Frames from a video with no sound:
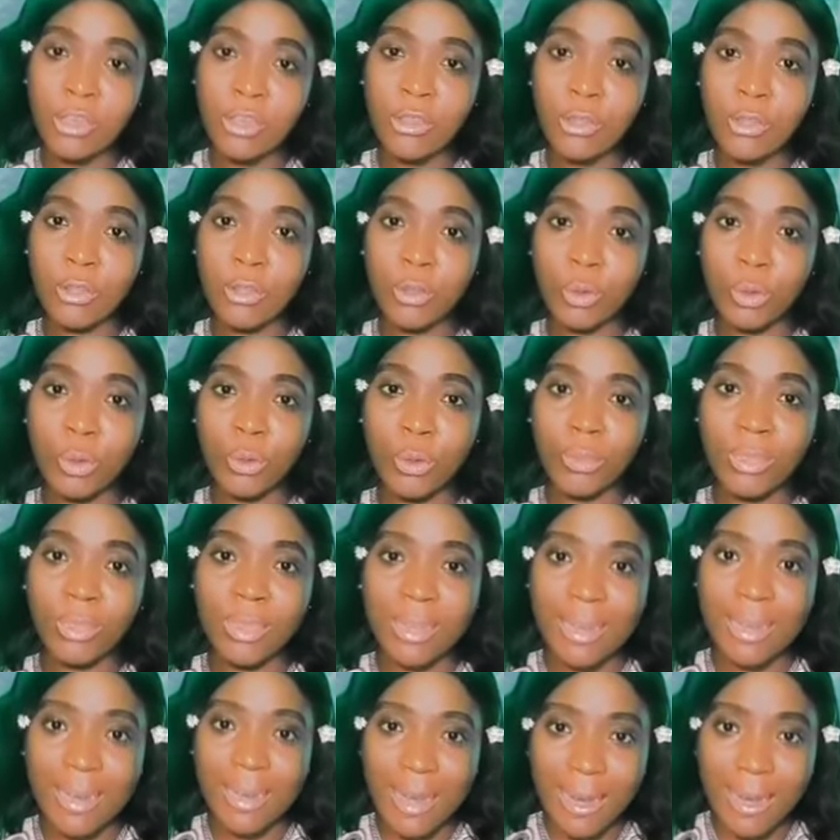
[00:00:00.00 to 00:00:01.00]
So the
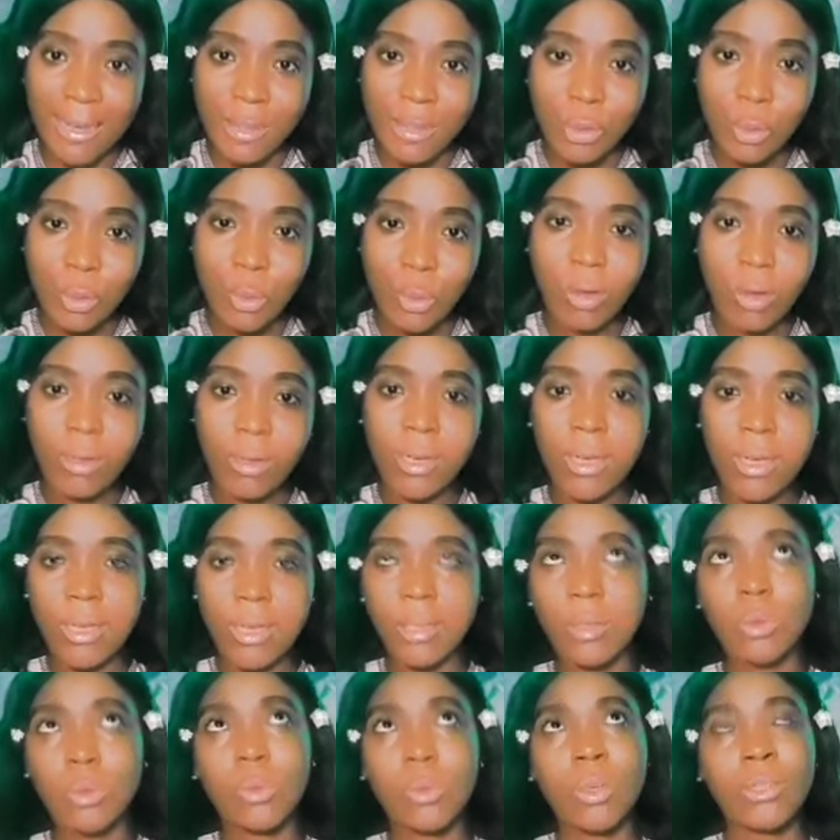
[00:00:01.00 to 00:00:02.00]
9th one
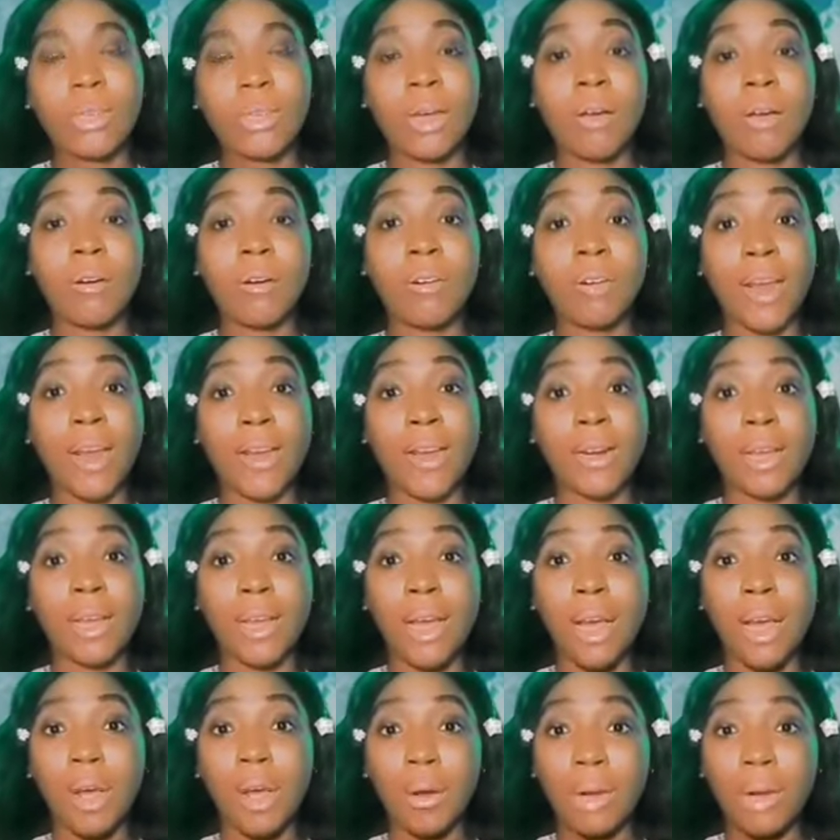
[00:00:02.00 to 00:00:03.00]
is what
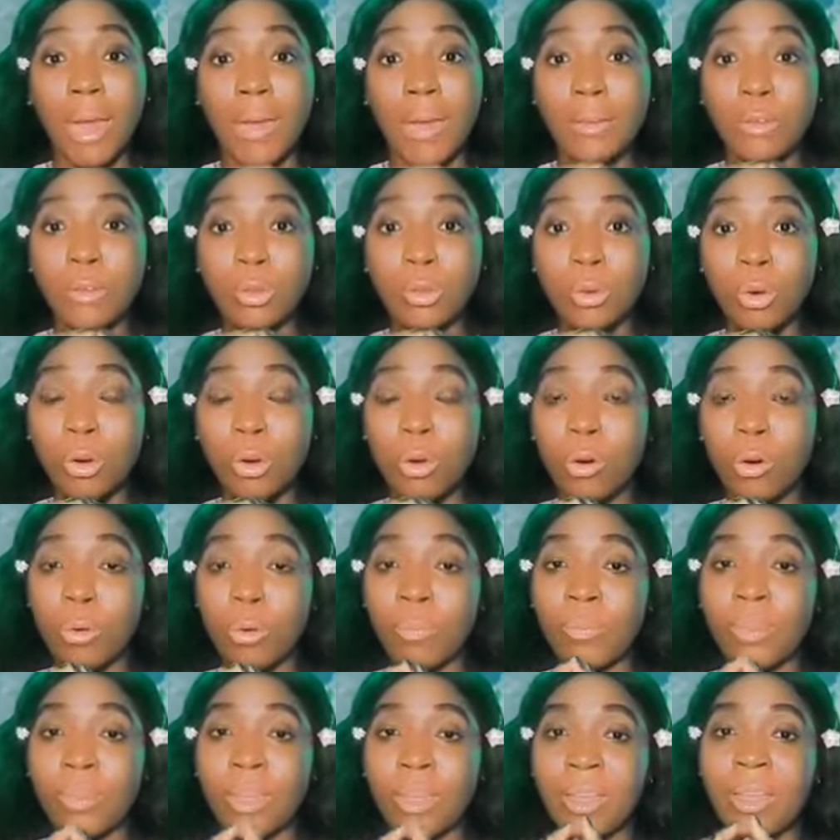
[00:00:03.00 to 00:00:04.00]
I would like to call
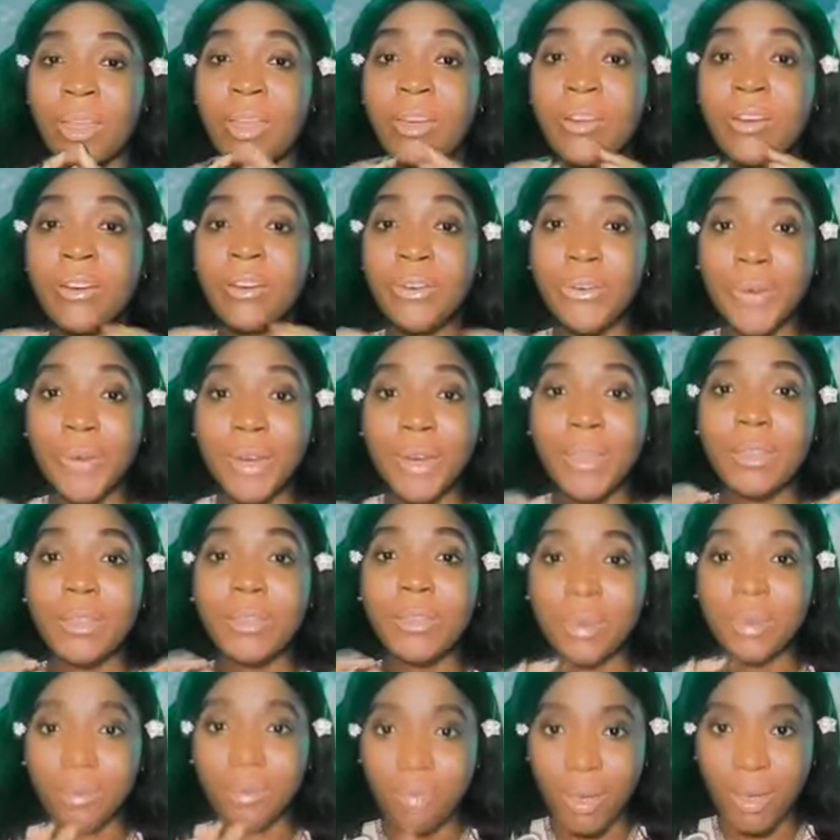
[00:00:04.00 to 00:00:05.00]

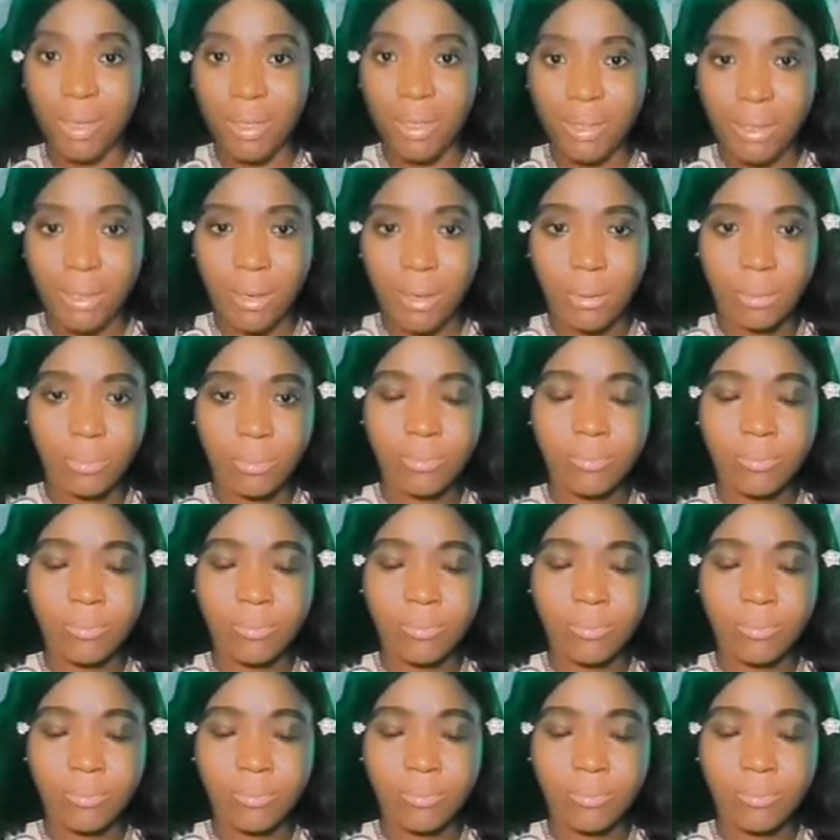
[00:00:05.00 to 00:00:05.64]
risk reversal.